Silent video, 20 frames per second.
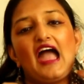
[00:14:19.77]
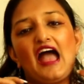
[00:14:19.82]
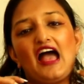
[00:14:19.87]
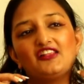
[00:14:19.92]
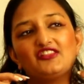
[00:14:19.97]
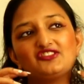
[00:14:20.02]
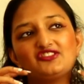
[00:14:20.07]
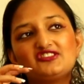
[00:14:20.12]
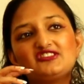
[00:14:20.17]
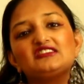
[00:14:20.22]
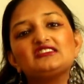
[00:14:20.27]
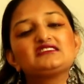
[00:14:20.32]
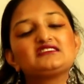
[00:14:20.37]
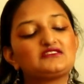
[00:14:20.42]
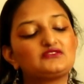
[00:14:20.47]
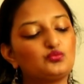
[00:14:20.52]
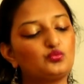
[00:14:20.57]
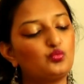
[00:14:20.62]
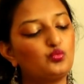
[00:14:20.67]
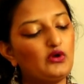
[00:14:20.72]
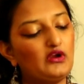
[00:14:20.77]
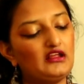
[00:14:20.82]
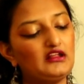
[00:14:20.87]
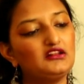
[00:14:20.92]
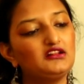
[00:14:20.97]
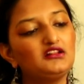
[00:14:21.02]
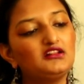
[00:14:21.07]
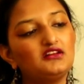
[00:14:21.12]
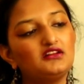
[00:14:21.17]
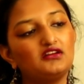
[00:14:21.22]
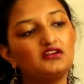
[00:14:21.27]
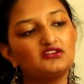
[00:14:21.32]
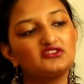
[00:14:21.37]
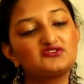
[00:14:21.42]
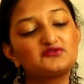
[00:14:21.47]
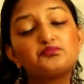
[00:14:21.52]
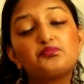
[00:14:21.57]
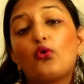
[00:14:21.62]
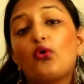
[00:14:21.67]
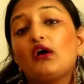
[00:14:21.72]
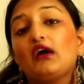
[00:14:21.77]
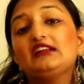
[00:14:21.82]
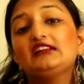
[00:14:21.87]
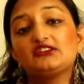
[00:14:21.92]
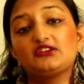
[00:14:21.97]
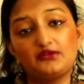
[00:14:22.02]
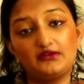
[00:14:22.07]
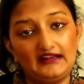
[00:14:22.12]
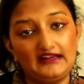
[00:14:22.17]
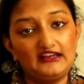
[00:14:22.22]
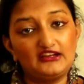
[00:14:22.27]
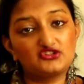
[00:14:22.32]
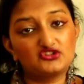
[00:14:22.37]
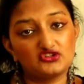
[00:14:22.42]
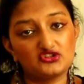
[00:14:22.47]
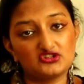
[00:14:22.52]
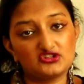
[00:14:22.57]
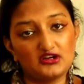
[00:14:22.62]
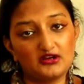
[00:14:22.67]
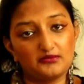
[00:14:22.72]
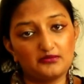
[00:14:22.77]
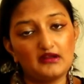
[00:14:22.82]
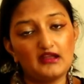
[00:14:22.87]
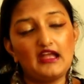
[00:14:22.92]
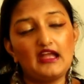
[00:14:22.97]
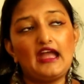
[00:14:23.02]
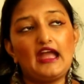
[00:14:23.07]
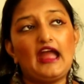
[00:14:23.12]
and this will spoil the relationship.